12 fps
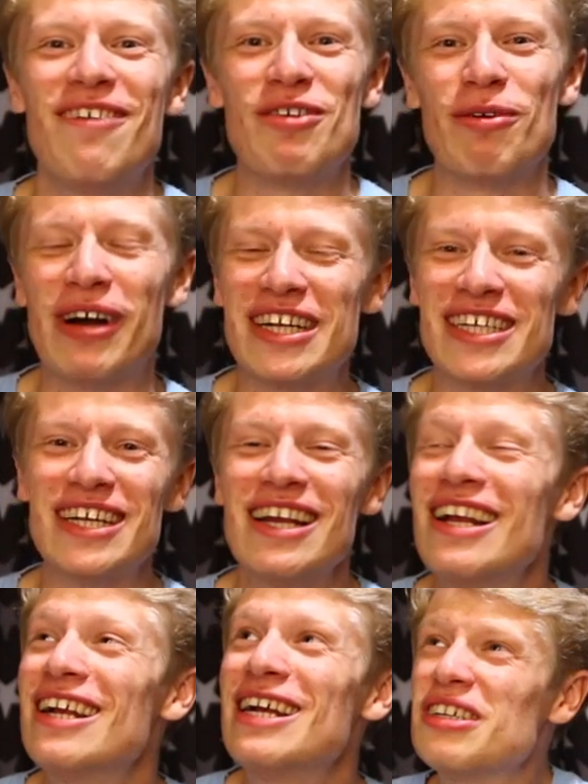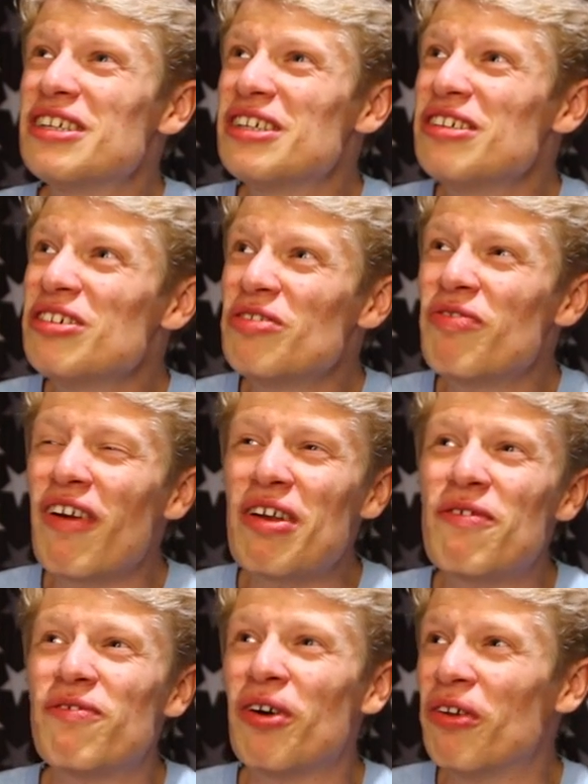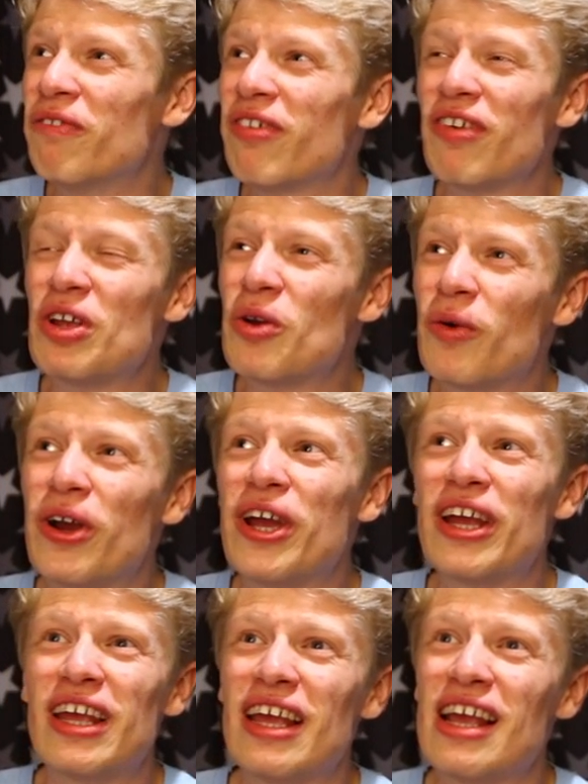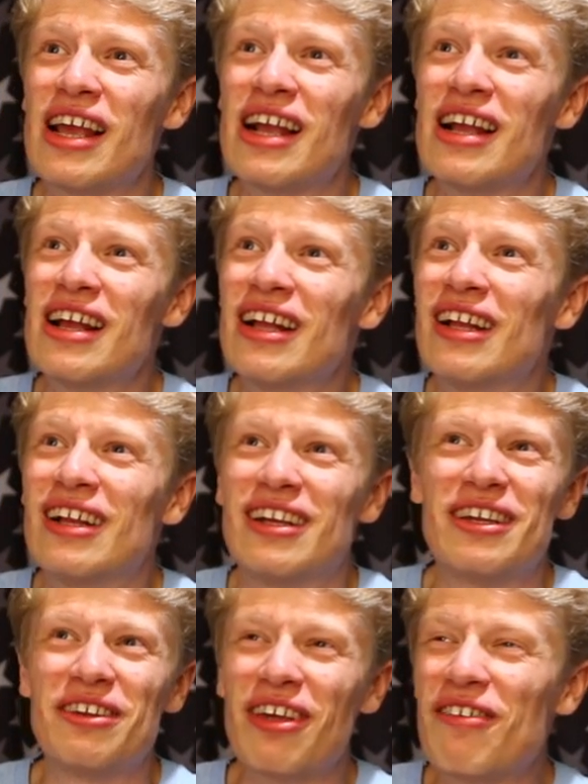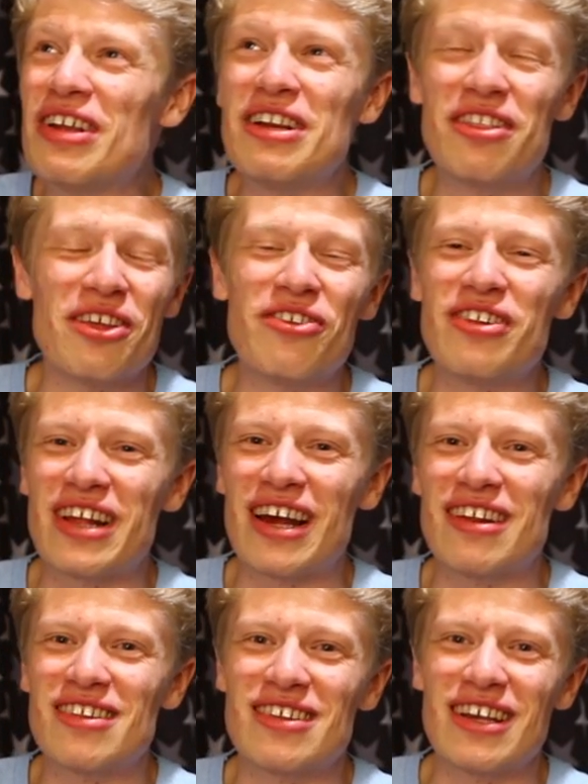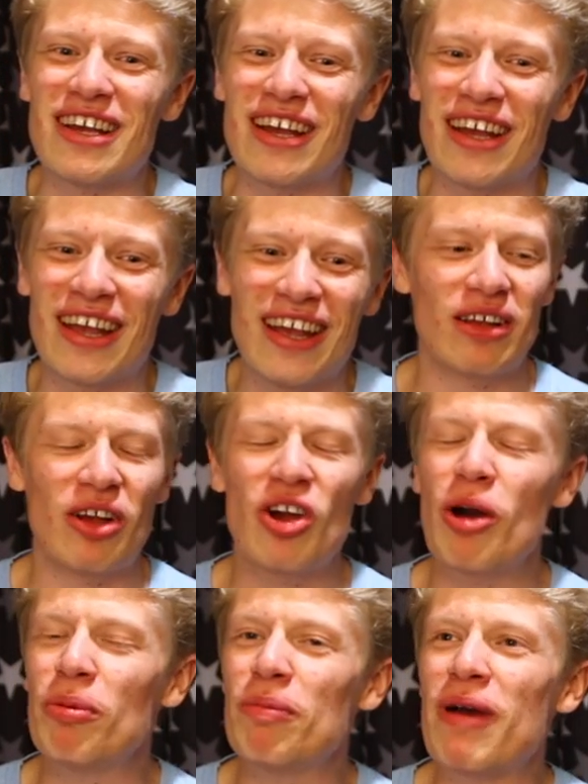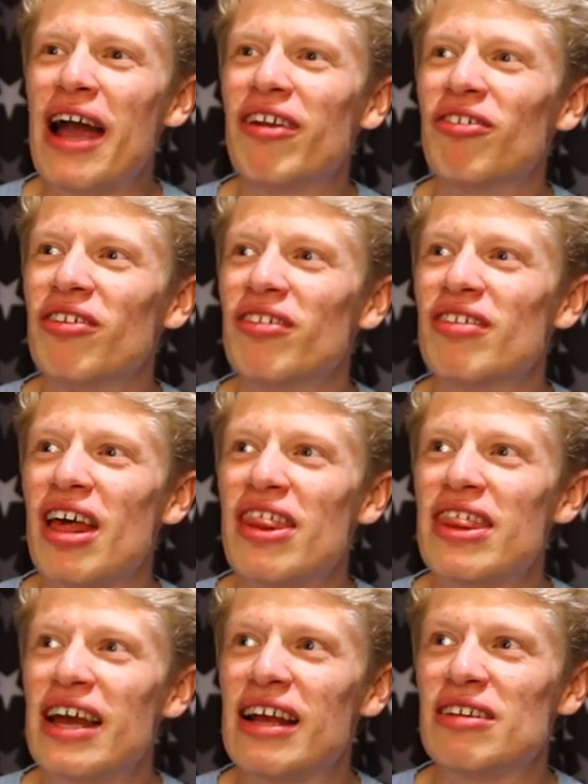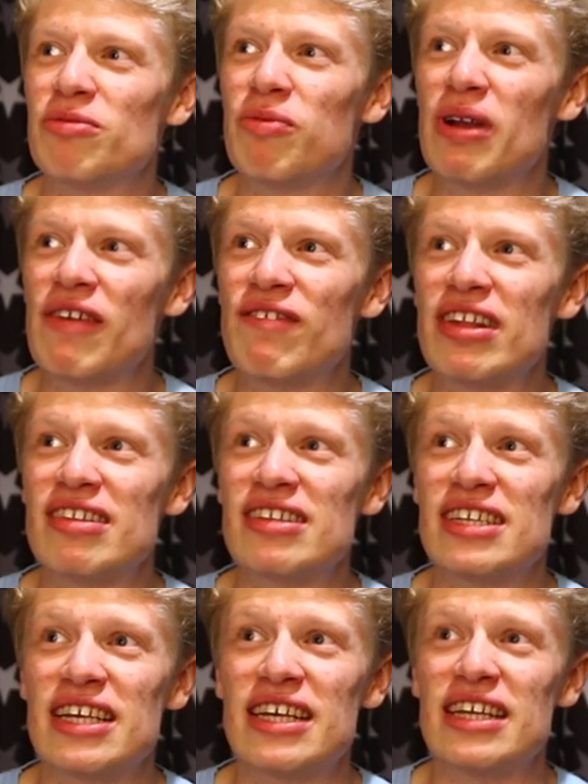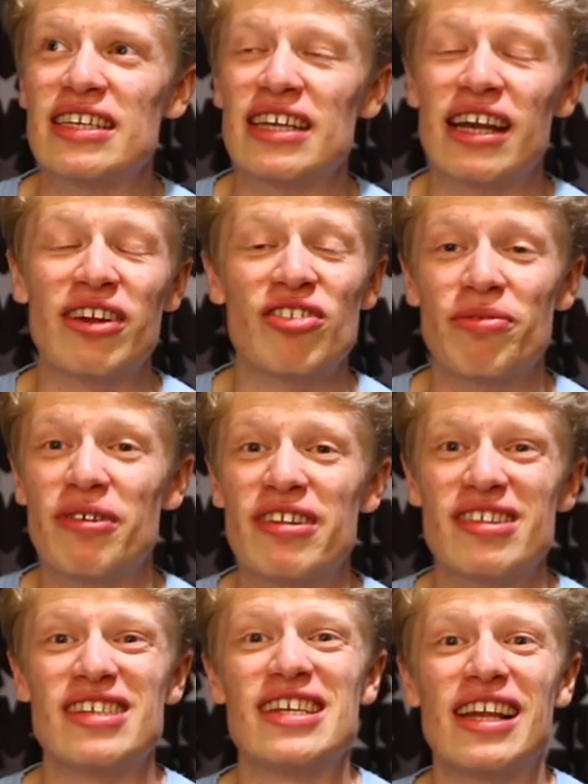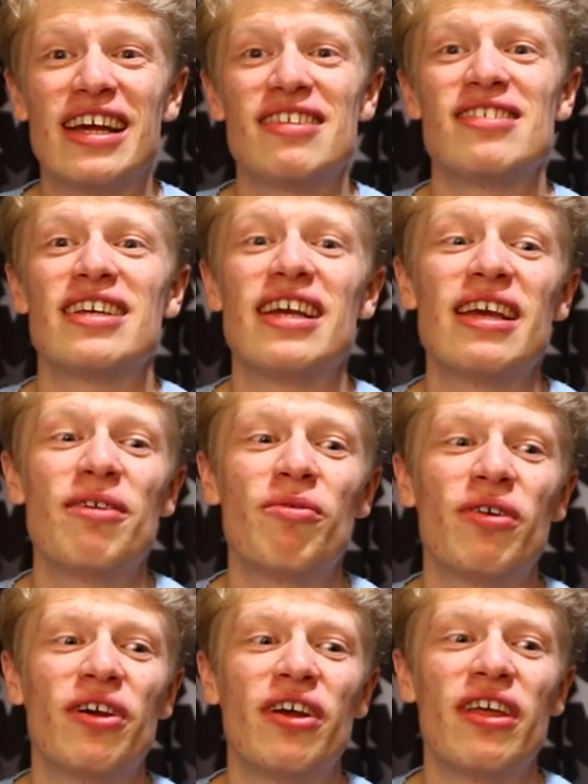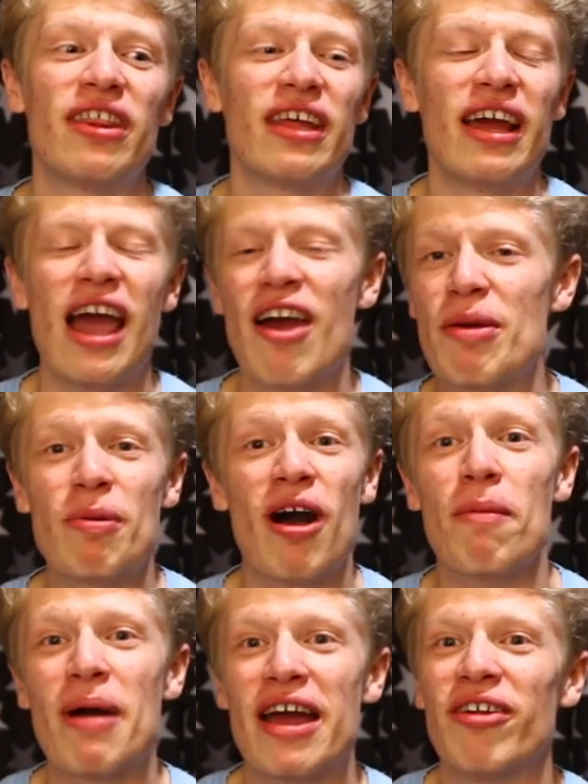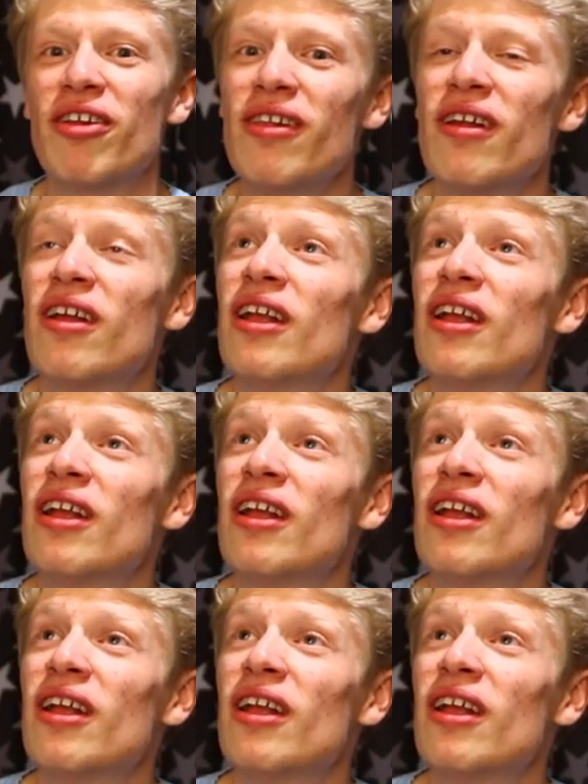if you're watching. She's just very fun, very quirky, very enthusiastic. A couple of panels that we visited at Summoner City last year were the Harry Potter panel,